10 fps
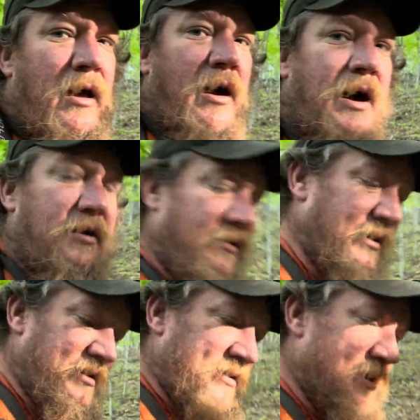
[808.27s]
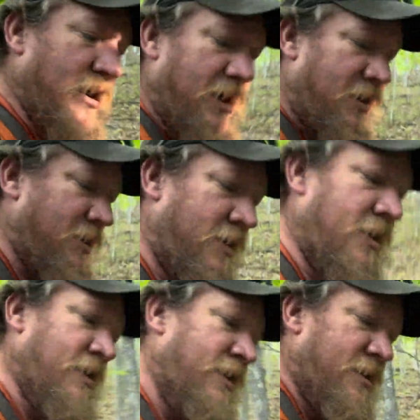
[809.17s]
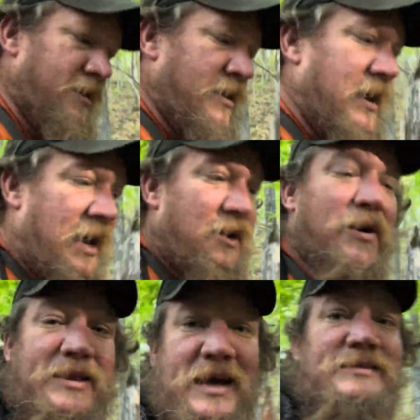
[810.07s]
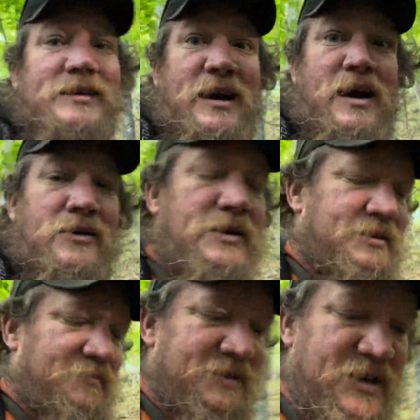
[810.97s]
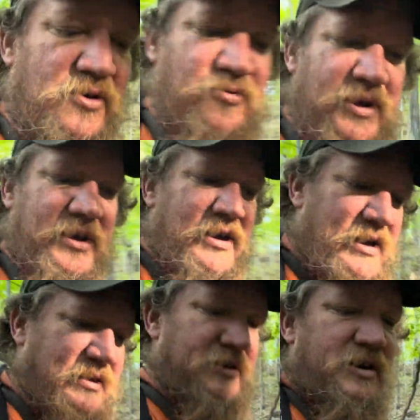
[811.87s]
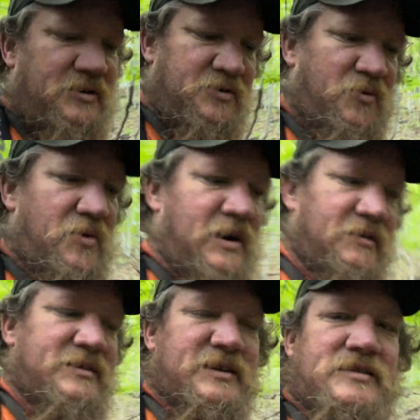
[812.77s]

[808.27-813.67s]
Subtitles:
I don't like this guy. Anyway, that's the guy who ends up zeroing at the shelter we were at last night.